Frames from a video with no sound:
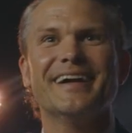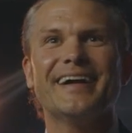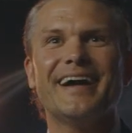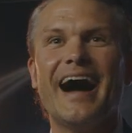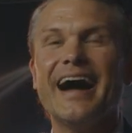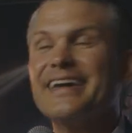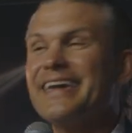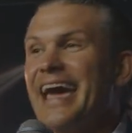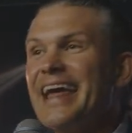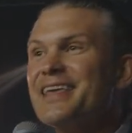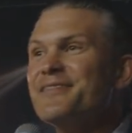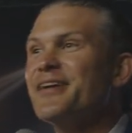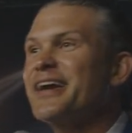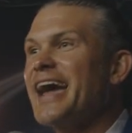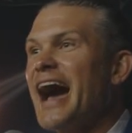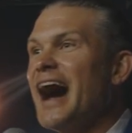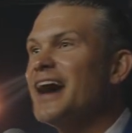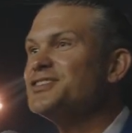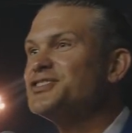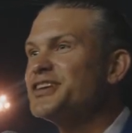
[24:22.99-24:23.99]
I can't even
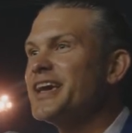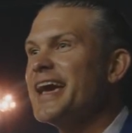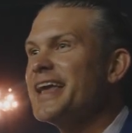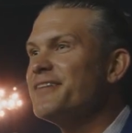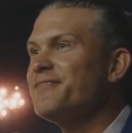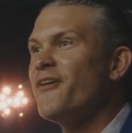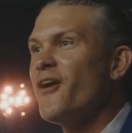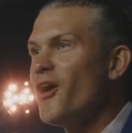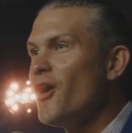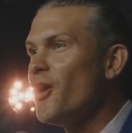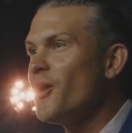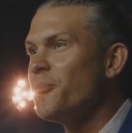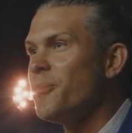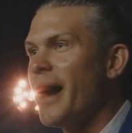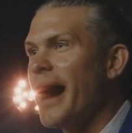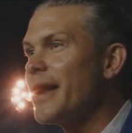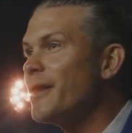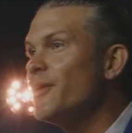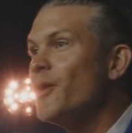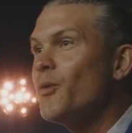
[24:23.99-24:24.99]
conjugate a verb.
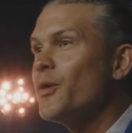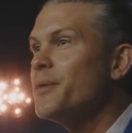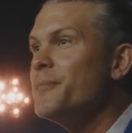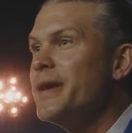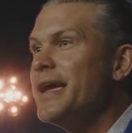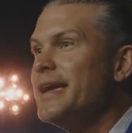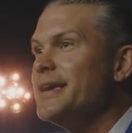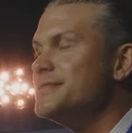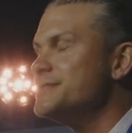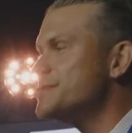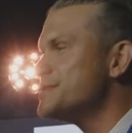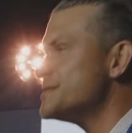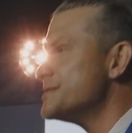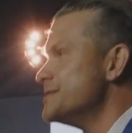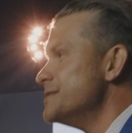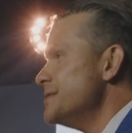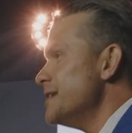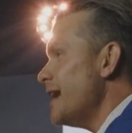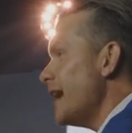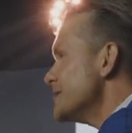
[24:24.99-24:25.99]
I don't know what it means.
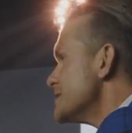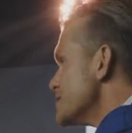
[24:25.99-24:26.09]
I